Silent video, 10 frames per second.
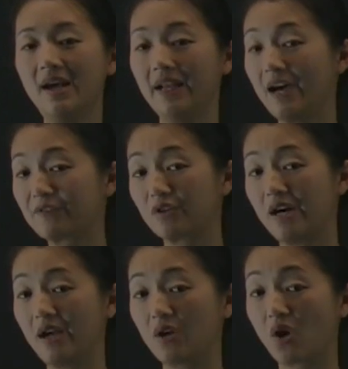And after
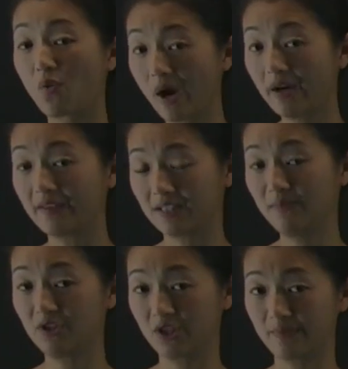I acquire these
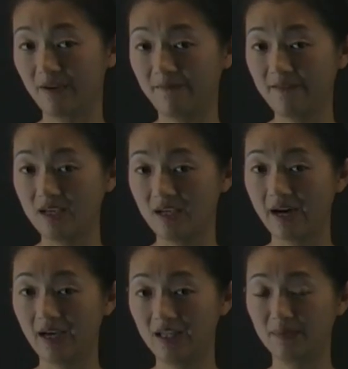images by phi,
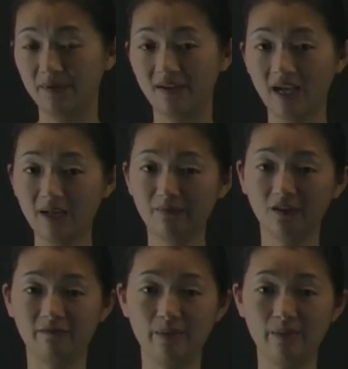I end up with a handful of